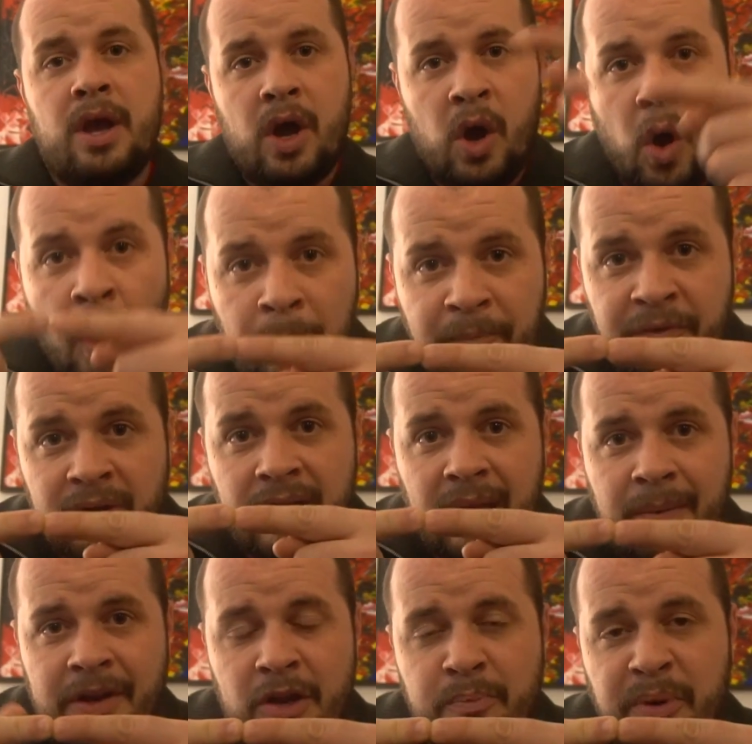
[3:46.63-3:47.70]
Hopefully,
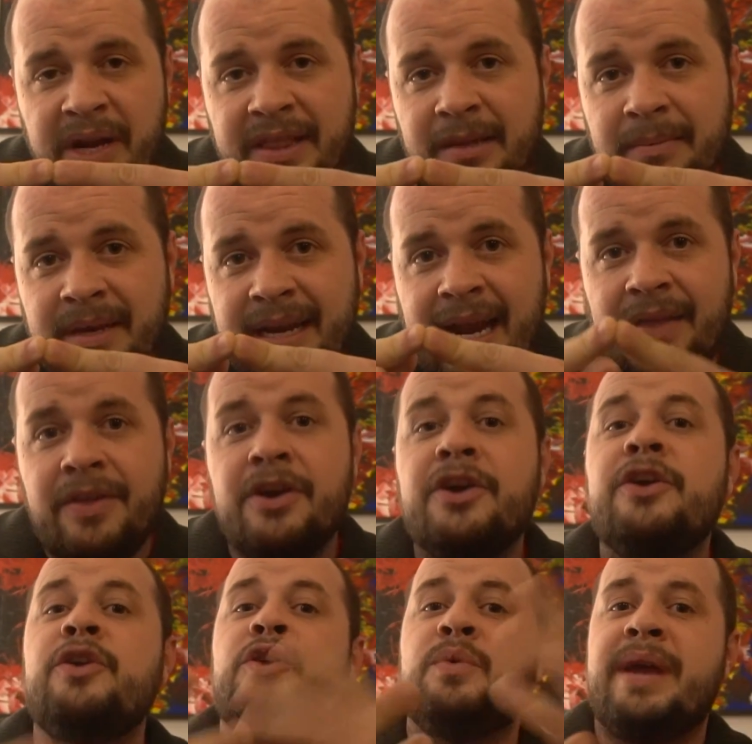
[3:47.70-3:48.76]
when you breed them together,
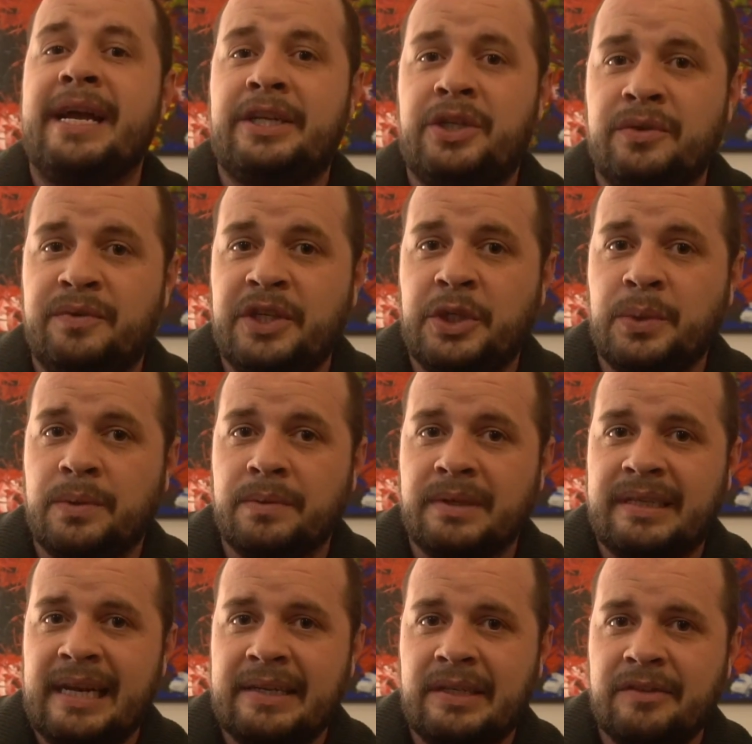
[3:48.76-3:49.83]
you get your visual
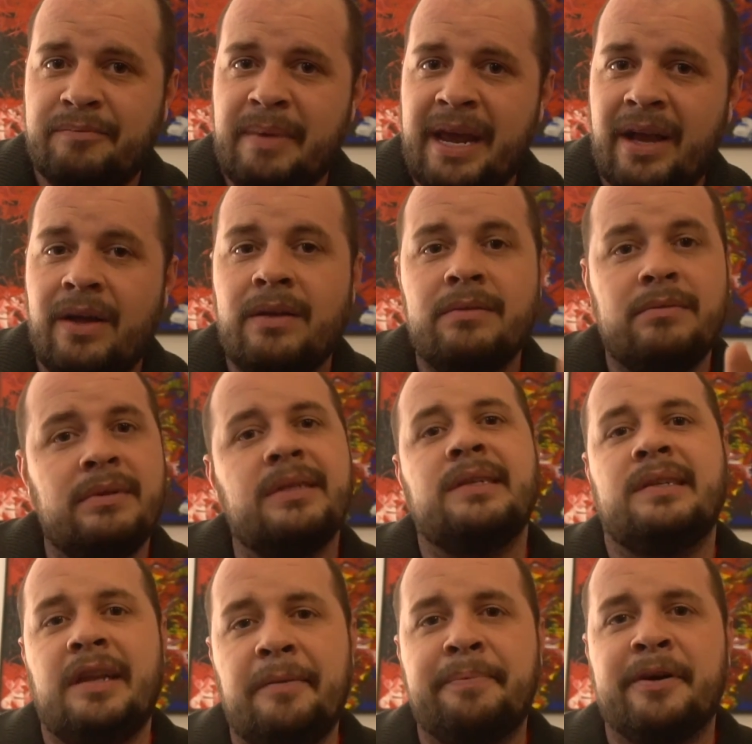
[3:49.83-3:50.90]
recessive male. This
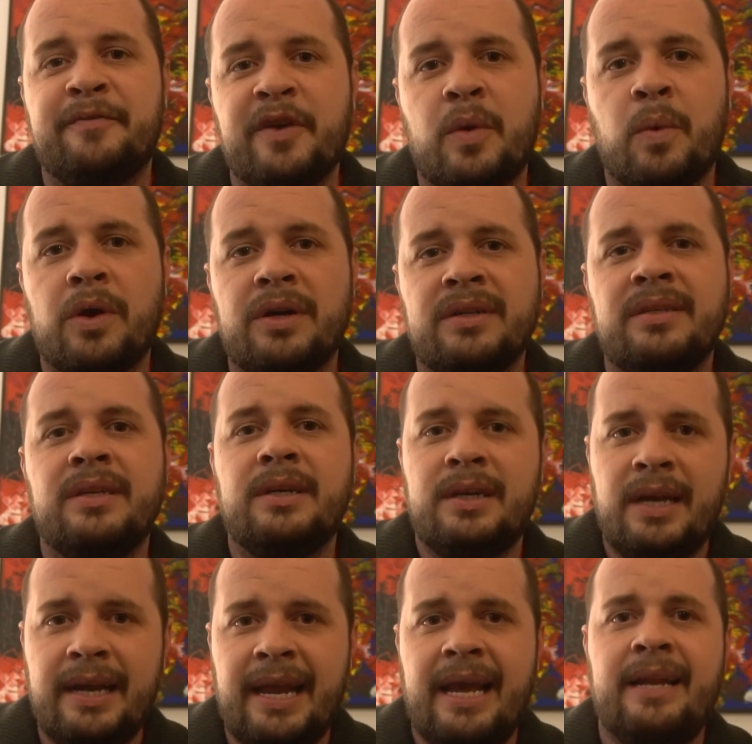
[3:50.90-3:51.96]
is in a perfect world.
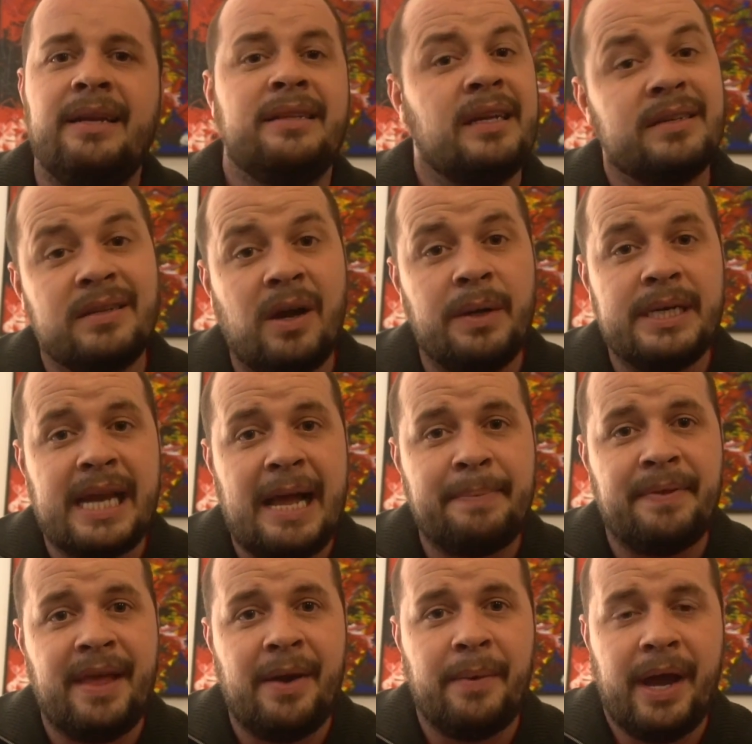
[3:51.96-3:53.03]
Again, it doesn't always
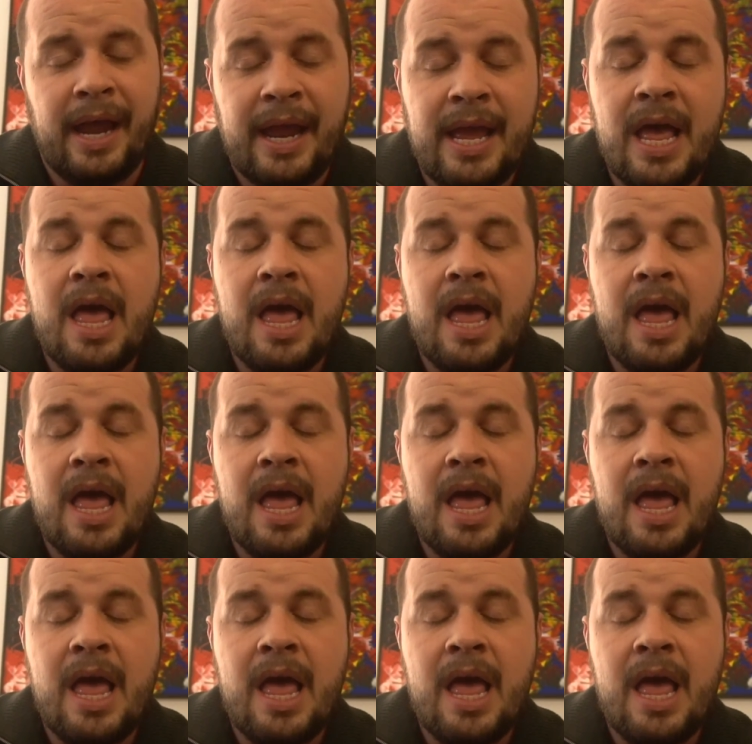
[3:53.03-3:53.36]
happen that way.